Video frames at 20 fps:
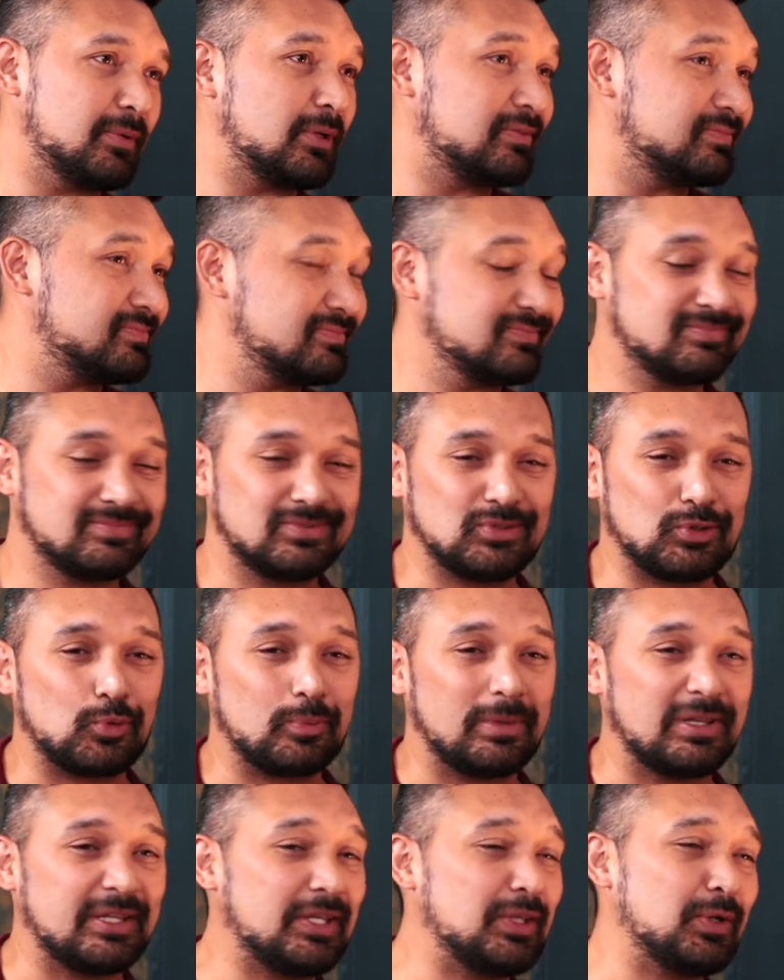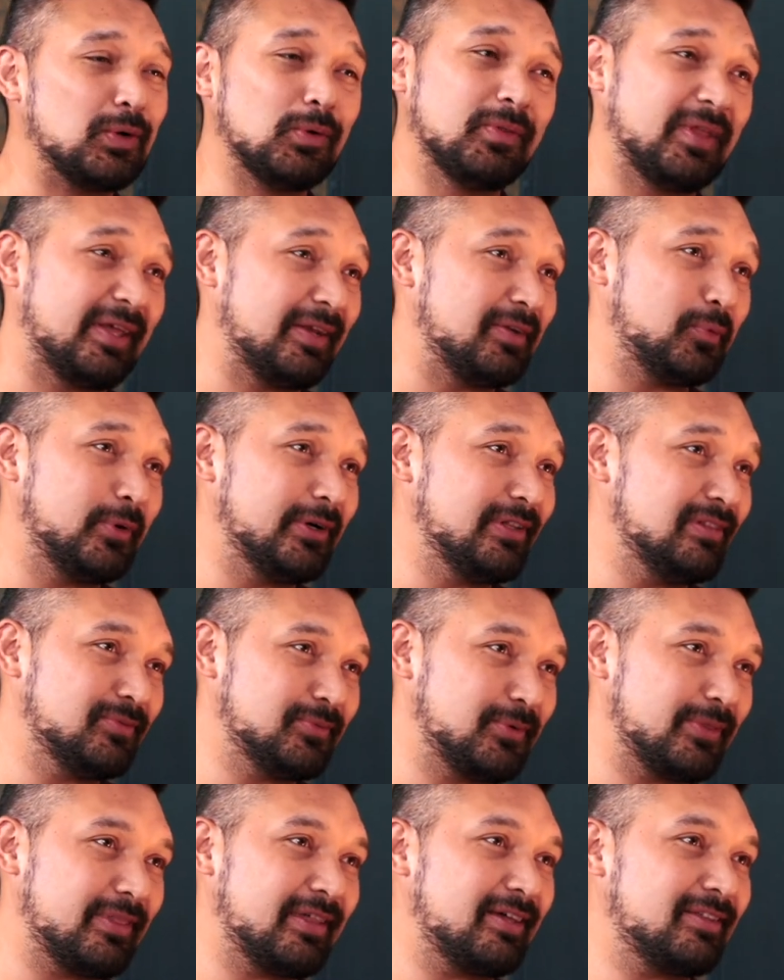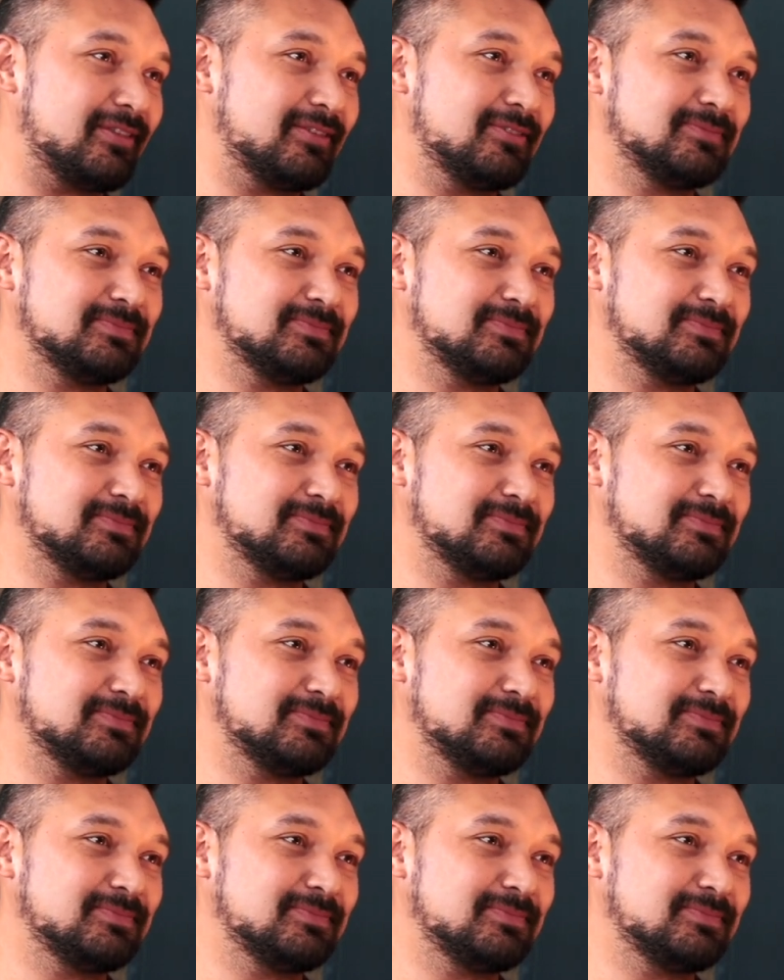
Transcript: But normally you don't end well with that.